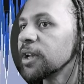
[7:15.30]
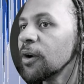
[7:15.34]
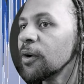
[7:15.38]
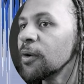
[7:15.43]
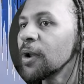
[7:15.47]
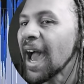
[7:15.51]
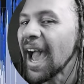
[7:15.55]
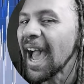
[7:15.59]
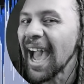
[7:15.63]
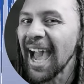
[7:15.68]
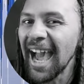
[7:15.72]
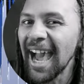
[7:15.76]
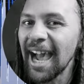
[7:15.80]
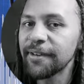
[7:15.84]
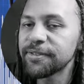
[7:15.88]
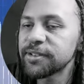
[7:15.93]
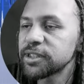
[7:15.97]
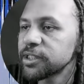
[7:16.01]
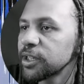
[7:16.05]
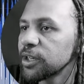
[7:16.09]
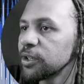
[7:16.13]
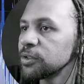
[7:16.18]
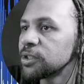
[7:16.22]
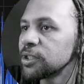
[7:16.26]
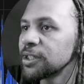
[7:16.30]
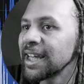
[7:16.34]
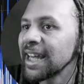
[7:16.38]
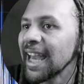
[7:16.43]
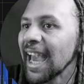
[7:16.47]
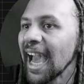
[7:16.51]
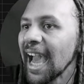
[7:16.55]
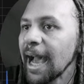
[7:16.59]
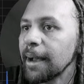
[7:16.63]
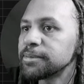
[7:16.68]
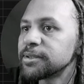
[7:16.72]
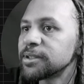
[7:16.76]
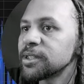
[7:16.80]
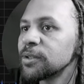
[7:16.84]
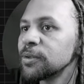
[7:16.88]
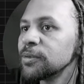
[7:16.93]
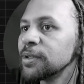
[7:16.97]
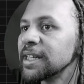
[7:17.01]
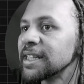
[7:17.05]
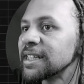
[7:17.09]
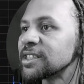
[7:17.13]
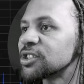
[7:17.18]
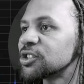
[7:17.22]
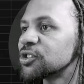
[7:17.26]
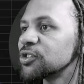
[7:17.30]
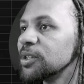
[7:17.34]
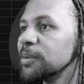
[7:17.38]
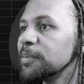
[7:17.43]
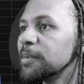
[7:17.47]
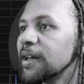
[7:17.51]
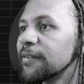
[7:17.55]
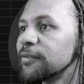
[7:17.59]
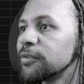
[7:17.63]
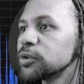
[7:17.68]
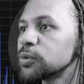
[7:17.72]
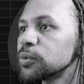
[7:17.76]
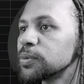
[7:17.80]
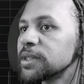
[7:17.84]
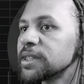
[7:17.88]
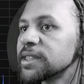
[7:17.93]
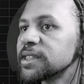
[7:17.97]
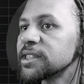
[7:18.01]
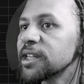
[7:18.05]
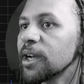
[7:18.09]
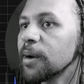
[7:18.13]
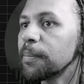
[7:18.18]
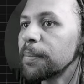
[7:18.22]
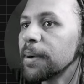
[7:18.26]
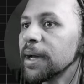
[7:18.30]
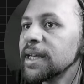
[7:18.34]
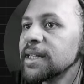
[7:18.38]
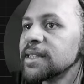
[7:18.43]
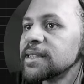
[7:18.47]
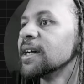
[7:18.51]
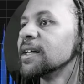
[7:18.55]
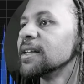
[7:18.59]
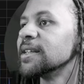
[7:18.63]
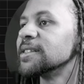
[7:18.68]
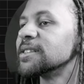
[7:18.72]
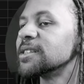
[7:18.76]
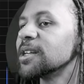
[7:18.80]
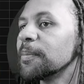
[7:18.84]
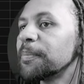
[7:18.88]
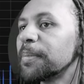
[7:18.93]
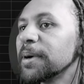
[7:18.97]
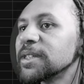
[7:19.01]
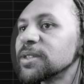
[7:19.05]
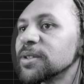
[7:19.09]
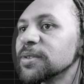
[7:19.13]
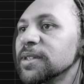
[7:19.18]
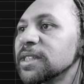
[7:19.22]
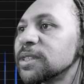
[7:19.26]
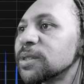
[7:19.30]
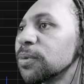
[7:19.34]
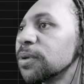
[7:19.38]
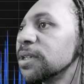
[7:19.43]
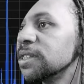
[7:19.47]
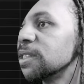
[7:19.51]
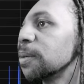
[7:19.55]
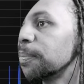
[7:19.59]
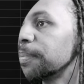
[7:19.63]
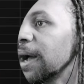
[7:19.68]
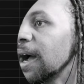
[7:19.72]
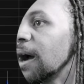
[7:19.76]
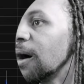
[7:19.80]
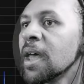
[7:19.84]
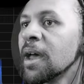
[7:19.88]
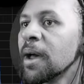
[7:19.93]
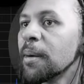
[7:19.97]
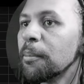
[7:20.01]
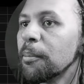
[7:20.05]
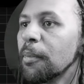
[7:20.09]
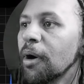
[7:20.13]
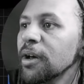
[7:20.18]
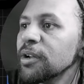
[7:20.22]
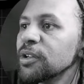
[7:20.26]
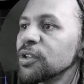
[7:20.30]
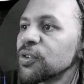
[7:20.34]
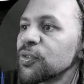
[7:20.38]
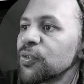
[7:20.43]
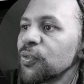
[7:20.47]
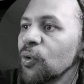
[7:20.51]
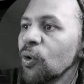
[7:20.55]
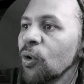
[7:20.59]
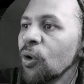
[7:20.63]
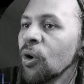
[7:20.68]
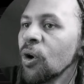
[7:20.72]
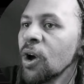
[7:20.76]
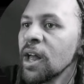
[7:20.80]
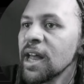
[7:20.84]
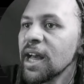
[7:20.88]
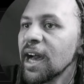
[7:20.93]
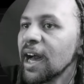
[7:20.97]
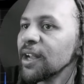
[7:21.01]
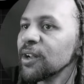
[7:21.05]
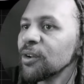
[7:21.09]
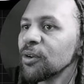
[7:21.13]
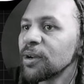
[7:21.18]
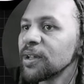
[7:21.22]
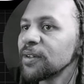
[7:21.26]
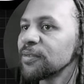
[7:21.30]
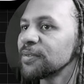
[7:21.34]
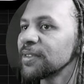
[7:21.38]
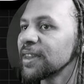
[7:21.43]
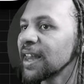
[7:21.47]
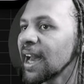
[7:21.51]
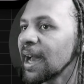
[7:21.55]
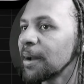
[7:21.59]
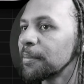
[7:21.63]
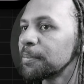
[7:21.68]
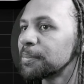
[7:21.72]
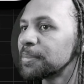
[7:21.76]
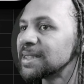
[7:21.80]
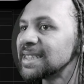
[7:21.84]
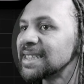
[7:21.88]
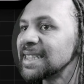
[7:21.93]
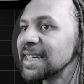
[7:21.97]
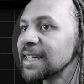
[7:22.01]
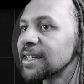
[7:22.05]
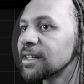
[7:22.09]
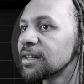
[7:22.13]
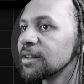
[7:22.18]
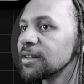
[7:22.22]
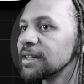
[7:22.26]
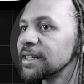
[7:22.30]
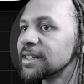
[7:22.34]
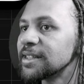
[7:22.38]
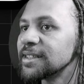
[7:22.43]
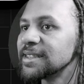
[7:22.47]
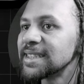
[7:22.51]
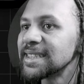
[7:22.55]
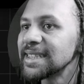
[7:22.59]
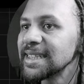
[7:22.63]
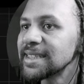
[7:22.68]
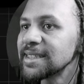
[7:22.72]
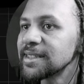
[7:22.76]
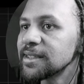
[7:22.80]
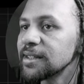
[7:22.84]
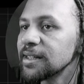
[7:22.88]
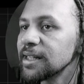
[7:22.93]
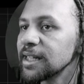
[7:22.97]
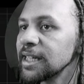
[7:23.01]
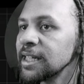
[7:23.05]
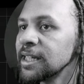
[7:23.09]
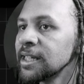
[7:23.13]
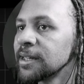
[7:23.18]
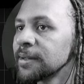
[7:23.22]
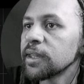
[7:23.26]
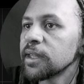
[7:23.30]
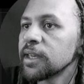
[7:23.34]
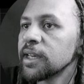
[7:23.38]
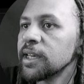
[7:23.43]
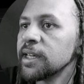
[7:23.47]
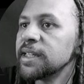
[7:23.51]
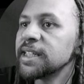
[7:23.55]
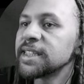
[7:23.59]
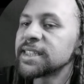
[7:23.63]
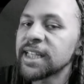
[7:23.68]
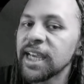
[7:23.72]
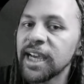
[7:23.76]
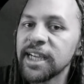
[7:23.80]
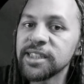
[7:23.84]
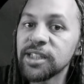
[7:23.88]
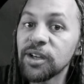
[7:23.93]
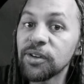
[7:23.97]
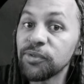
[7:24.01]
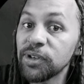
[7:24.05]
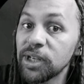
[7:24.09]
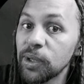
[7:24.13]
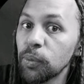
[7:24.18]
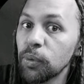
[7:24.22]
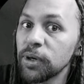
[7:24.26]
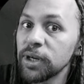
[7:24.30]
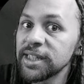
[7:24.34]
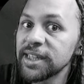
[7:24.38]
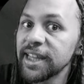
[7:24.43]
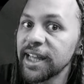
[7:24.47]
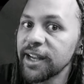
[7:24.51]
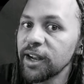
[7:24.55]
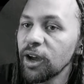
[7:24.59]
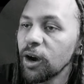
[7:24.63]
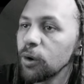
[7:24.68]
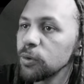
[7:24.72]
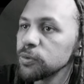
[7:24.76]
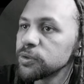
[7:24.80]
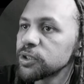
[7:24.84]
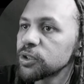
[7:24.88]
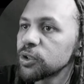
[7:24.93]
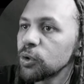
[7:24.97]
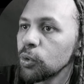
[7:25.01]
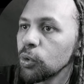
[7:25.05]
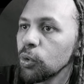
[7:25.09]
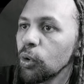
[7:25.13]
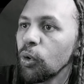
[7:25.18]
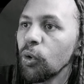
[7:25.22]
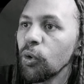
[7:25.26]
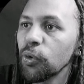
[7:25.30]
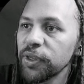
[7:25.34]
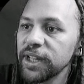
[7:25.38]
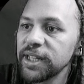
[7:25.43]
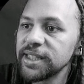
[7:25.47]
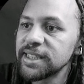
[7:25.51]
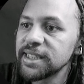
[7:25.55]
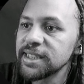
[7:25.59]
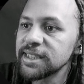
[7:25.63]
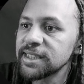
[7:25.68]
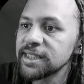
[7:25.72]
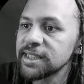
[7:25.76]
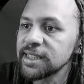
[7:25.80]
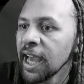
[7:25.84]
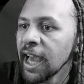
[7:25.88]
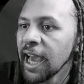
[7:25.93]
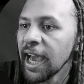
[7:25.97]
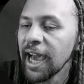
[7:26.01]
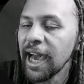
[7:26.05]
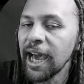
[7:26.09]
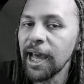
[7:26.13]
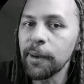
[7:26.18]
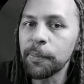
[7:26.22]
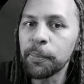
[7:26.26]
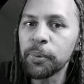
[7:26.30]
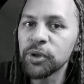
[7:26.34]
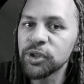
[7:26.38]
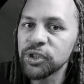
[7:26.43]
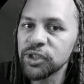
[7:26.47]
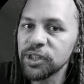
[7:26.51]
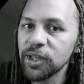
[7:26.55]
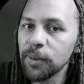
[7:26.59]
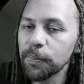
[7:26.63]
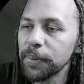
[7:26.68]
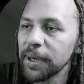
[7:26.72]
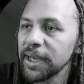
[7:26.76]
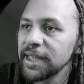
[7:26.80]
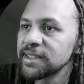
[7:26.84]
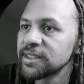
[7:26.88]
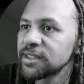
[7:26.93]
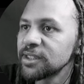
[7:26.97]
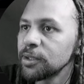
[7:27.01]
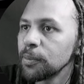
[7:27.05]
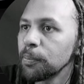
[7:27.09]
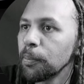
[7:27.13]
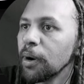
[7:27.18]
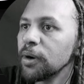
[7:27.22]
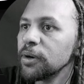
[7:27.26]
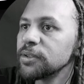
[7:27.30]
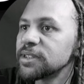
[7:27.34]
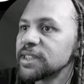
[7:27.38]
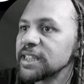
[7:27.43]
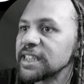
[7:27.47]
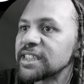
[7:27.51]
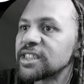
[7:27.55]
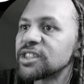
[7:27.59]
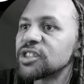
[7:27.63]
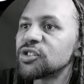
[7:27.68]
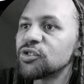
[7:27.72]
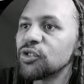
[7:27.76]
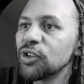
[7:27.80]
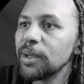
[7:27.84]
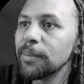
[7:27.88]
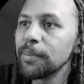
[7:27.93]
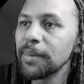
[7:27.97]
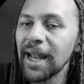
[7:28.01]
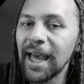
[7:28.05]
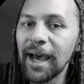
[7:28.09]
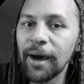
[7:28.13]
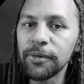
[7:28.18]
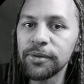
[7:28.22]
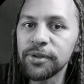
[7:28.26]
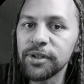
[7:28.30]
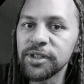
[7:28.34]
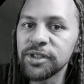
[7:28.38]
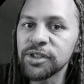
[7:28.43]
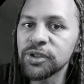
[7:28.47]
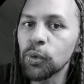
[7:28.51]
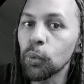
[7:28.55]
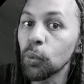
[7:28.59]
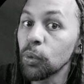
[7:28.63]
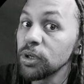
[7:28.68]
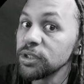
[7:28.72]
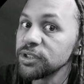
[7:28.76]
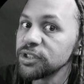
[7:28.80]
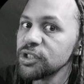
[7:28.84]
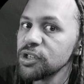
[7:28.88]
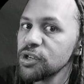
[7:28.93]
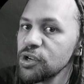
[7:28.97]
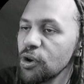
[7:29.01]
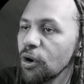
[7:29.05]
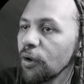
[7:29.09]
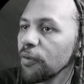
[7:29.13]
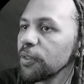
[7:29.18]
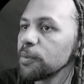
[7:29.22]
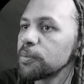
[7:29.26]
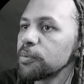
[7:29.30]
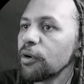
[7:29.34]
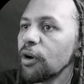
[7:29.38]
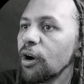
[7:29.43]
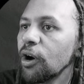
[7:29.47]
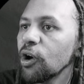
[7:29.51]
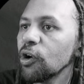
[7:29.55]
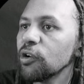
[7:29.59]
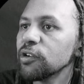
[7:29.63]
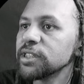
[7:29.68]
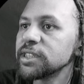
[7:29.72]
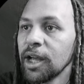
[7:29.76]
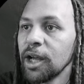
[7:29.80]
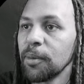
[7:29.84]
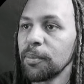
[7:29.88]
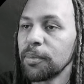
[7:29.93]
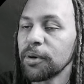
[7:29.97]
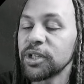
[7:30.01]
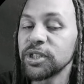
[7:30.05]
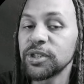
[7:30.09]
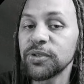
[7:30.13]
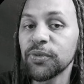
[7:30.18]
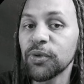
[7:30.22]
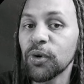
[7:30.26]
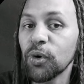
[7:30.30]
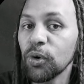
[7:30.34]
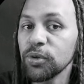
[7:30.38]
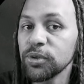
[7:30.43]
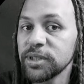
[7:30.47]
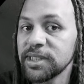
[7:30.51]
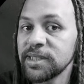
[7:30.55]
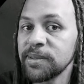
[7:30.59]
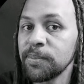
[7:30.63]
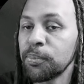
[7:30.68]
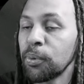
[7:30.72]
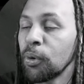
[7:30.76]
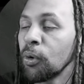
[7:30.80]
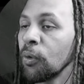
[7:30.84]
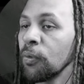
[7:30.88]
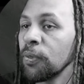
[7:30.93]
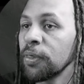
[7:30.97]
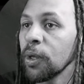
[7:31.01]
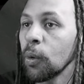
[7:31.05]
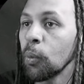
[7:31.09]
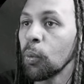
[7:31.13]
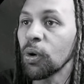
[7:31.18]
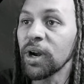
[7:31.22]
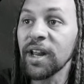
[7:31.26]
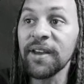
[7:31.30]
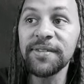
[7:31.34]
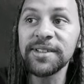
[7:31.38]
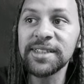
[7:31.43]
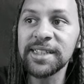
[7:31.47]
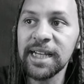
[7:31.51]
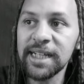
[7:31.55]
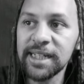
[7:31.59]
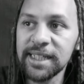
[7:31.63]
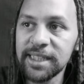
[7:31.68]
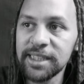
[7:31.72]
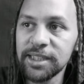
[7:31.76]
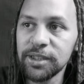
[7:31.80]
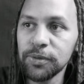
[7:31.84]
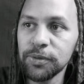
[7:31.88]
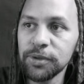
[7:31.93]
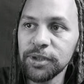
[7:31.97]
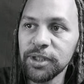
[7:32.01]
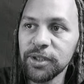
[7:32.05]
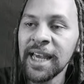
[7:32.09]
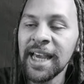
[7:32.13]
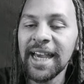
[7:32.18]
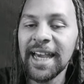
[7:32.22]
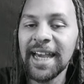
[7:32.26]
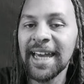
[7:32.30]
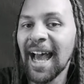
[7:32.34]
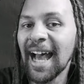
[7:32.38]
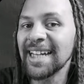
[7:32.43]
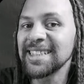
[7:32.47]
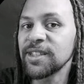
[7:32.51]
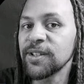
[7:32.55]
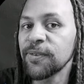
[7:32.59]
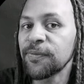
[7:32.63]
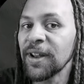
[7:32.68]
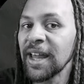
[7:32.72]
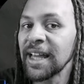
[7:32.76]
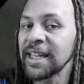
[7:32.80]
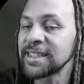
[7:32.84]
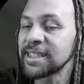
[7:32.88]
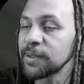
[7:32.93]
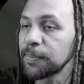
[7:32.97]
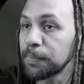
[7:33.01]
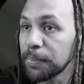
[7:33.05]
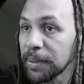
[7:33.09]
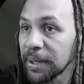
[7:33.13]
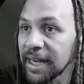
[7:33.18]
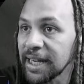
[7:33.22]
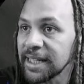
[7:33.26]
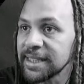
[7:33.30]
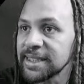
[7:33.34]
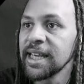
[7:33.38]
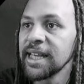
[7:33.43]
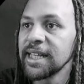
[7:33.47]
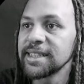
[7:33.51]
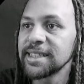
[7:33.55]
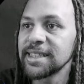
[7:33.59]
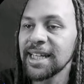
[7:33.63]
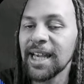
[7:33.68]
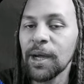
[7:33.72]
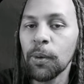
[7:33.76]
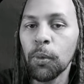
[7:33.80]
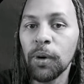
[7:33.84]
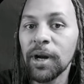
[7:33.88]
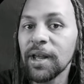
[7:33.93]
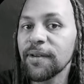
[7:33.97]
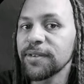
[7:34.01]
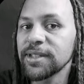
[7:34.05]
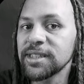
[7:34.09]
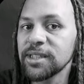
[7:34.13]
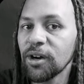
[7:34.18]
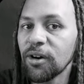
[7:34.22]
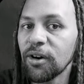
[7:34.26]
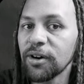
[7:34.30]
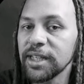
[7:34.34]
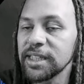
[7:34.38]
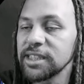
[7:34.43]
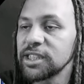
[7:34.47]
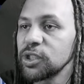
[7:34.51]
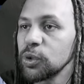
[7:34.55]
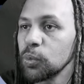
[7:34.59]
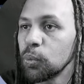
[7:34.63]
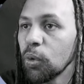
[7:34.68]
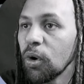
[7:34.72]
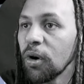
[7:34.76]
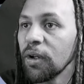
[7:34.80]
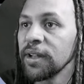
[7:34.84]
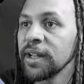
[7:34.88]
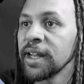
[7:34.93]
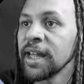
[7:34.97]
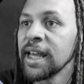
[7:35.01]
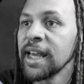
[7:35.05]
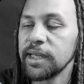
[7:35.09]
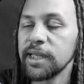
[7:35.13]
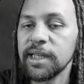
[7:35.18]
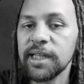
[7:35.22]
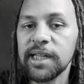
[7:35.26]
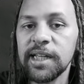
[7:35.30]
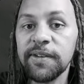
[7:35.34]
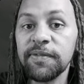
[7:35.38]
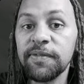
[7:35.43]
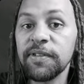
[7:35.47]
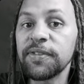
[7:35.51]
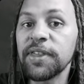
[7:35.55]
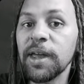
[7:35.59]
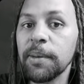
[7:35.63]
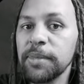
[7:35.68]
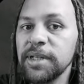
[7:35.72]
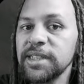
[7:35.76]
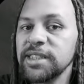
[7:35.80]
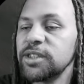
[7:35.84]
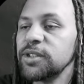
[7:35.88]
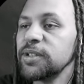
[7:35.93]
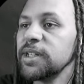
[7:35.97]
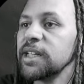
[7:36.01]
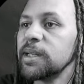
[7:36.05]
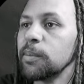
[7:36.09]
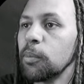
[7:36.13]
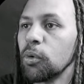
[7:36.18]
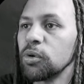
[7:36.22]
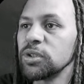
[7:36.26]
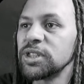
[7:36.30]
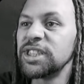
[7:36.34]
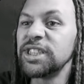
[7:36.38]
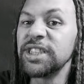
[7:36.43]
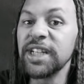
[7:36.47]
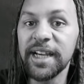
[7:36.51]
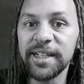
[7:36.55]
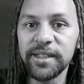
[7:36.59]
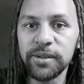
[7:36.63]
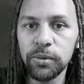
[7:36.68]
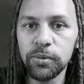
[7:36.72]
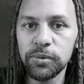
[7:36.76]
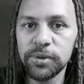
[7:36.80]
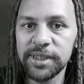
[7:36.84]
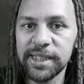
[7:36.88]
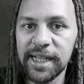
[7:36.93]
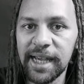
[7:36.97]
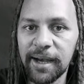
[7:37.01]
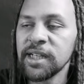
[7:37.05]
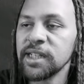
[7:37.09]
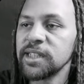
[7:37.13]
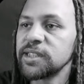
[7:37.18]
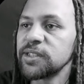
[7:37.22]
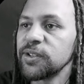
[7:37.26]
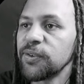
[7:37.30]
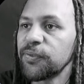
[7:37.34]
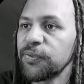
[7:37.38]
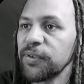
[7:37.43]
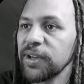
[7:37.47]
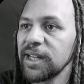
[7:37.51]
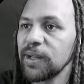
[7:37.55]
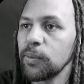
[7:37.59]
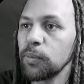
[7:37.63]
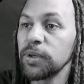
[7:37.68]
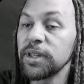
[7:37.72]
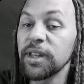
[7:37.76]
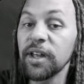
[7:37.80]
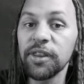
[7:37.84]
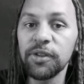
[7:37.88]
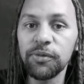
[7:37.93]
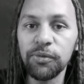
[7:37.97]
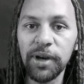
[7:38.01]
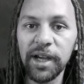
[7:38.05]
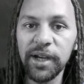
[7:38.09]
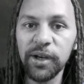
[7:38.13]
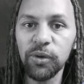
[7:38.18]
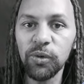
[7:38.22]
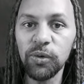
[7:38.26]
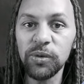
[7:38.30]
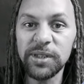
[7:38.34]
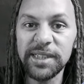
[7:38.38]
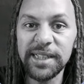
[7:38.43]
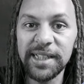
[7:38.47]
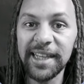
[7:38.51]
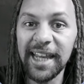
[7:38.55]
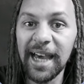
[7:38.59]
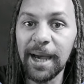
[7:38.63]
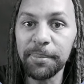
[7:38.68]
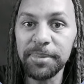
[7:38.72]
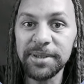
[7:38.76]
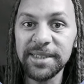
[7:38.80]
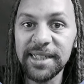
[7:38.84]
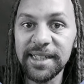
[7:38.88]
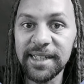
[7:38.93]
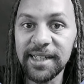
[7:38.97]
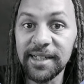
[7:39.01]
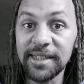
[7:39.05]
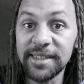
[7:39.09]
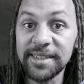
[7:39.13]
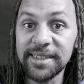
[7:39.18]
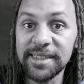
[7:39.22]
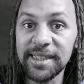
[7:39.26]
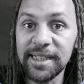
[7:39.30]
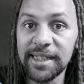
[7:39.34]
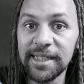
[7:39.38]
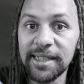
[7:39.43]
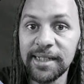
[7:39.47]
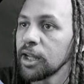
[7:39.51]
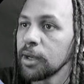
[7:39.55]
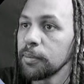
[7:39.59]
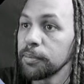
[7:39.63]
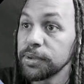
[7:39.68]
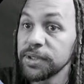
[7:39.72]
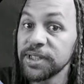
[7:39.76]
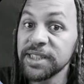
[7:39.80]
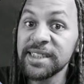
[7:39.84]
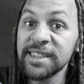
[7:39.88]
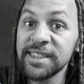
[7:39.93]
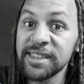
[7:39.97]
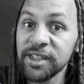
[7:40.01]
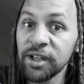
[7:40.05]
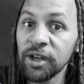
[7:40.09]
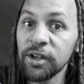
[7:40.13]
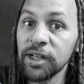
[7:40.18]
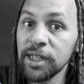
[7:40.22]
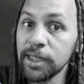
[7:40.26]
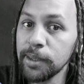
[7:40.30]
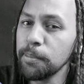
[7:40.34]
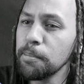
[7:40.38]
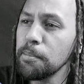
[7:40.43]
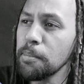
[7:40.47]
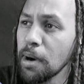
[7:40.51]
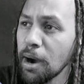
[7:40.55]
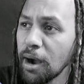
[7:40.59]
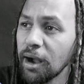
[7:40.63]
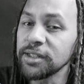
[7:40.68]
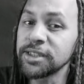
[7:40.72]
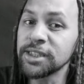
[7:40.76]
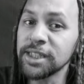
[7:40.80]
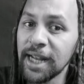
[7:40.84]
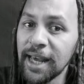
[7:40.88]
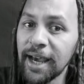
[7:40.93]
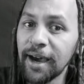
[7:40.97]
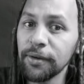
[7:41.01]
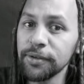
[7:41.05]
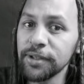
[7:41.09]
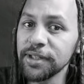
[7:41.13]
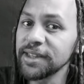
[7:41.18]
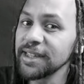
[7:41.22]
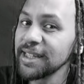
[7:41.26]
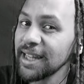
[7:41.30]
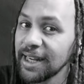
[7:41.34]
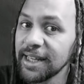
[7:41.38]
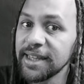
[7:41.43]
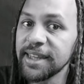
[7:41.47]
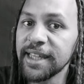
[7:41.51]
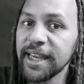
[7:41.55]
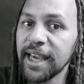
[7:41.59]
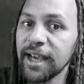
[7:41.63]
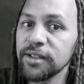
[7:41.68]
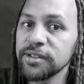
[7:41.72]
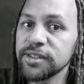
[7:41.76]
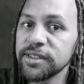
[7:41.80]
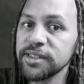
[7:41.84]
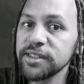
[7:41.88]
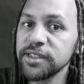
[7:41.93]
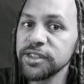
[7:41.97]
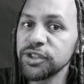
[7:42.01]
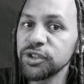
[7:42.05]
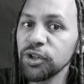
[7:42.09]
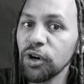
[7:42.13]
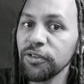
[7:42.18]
you don't have to go to the absolute extreme levels with the sub bass. The sub bass on this one is about -4, and not even that particularly consistently. In this case, I really wanted that old school authenticity, and pushing the bass to the most extreme loudness was not the priority, because of course it's important that whatever technique you use, it has the flexibility to hit whatever targets you want, even if that means you need a more gentle sound to fit in with other records in that particular scene. But this is certainly much louder than anything else in the